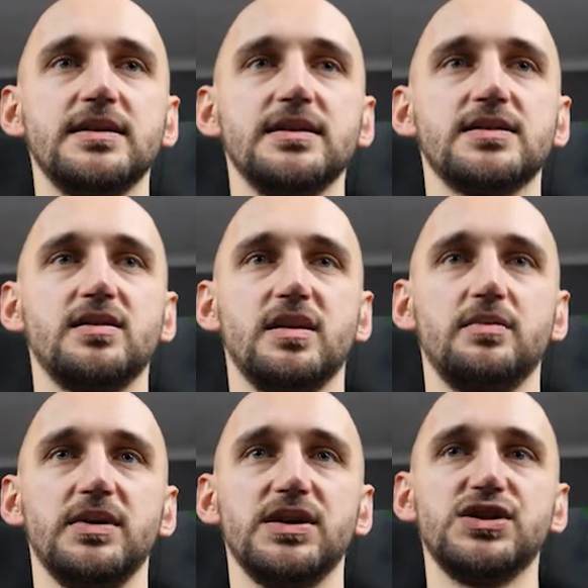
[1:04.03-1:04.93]
is gonna
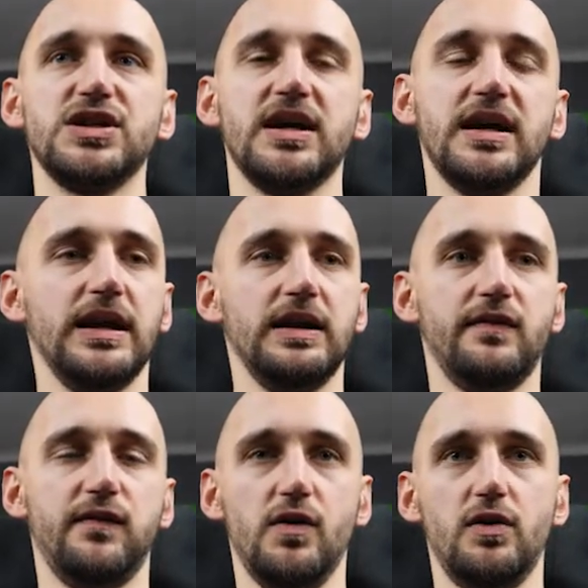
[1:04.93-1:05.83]
be a check and a
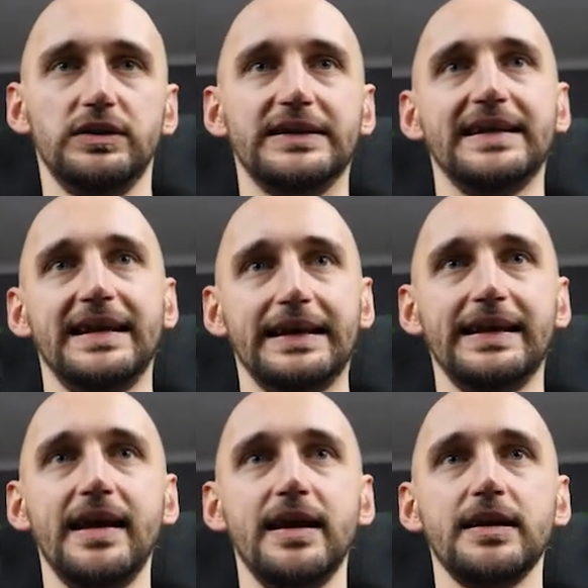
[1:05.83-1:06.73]
fold
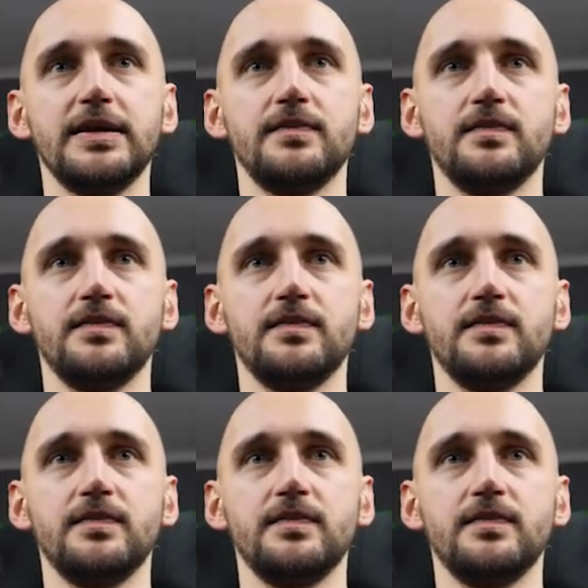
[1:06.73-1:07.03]
again.